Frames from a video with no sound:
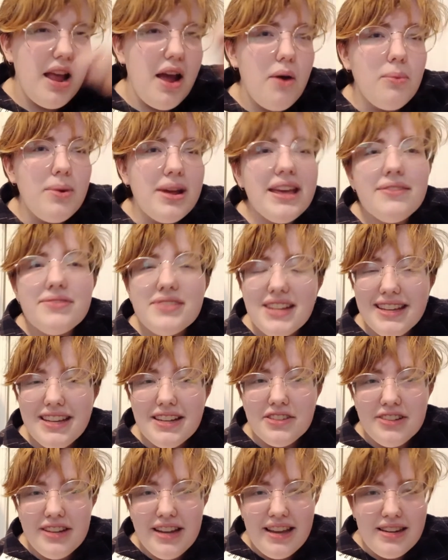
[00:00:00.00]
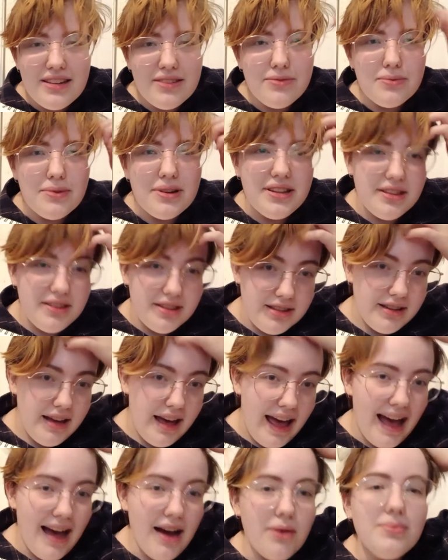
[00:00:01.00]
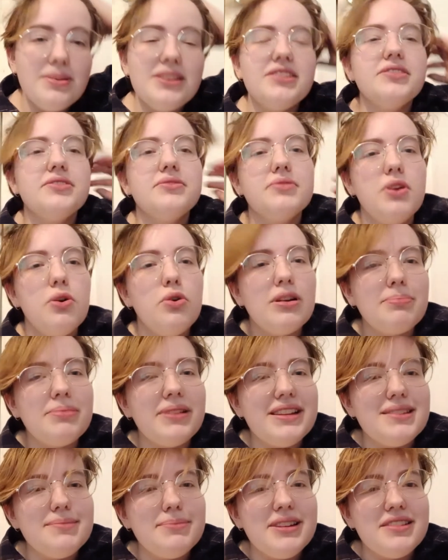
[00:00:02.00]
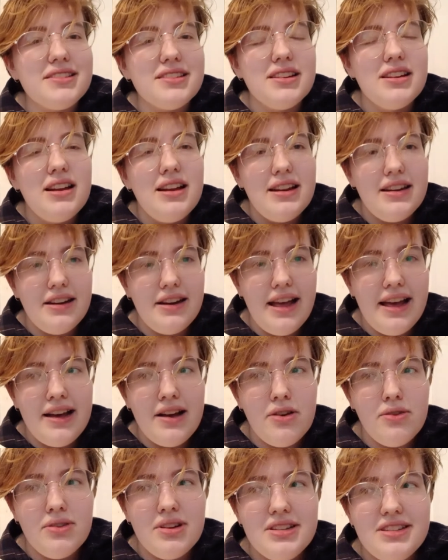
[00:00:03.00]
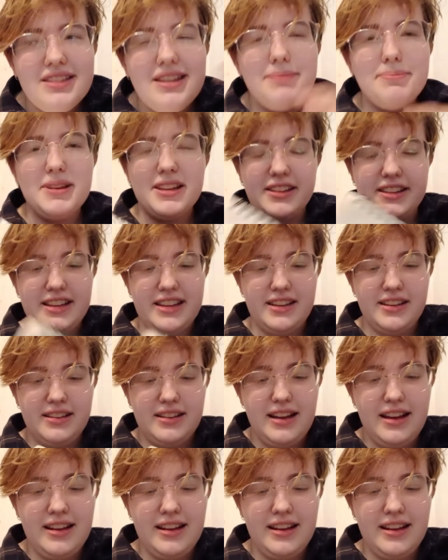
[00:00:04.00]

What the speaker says: We have to get creative with how we do gore placement. Now, typically,